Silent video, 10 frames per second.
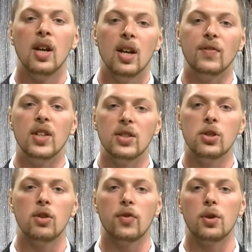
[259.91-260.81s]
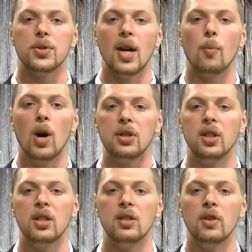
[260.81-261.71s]
If this is your first time
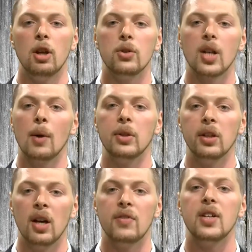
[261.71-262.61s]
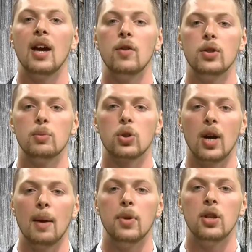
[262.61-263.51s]
watching these videos, I would love to have you
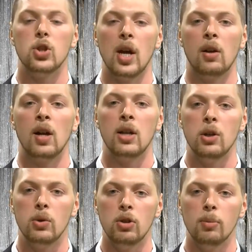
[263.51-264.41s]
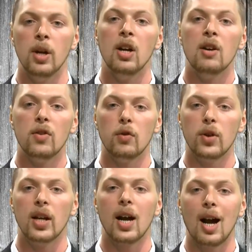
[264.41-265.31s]
subscribe to the channel on YouTube. Feel
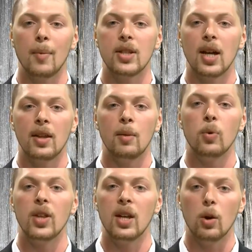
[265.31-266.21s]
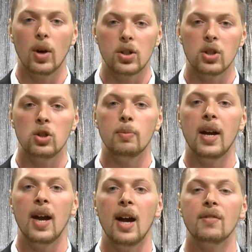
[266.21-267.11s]
free to comment on them with any questions you
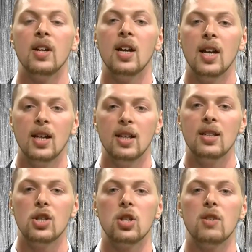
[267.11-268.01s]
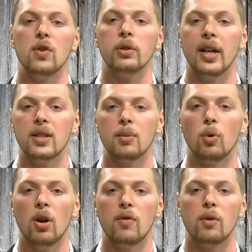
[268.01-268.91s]
may have. In addition, if you'd like some
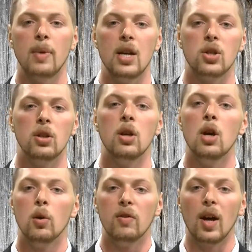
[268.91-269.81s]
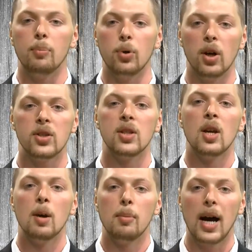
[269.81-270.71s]
more information, we've got books,
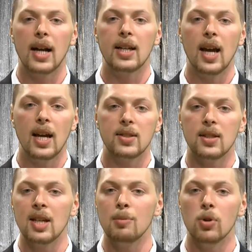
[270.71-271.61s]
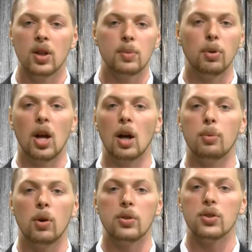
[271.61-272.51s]
podcasts, ebooks, blog
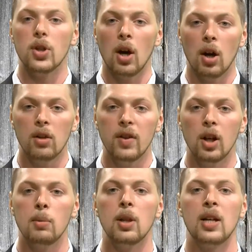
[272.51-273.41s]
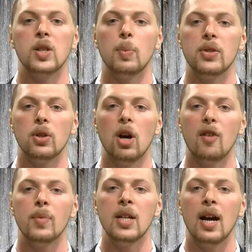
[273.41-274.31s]
posts, all available on spencer
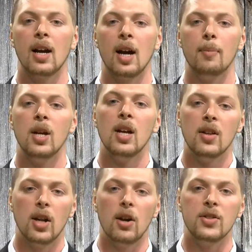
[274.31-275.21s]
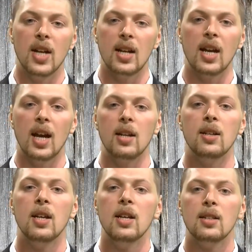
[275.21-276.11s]
kaufman dot com that are
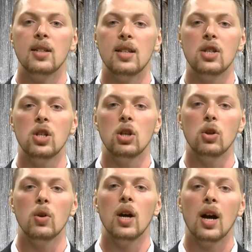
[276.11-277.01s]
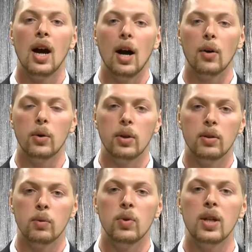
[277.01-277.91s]
dedicated to teaching you how to
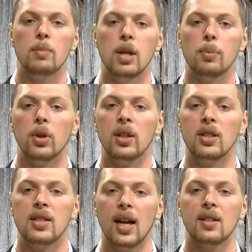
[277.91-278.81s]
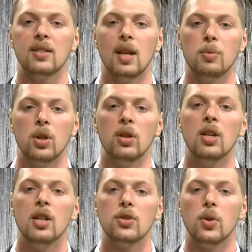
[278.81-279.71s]
read people and detect deception
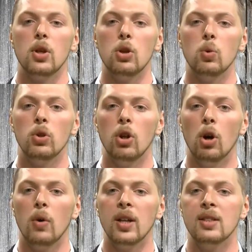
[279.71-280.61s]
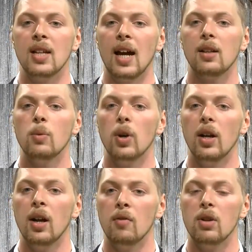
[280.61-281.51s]
so that you will know exactly what
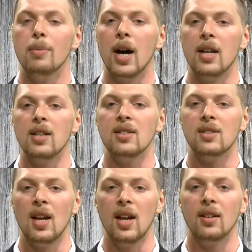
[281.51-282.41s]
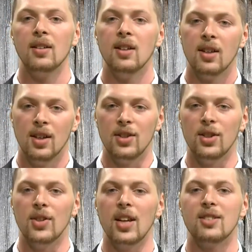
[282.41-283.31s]
everybody is saying.
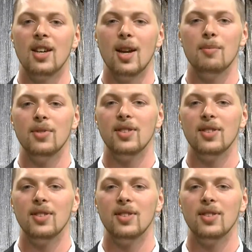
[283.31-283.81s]
Until next time.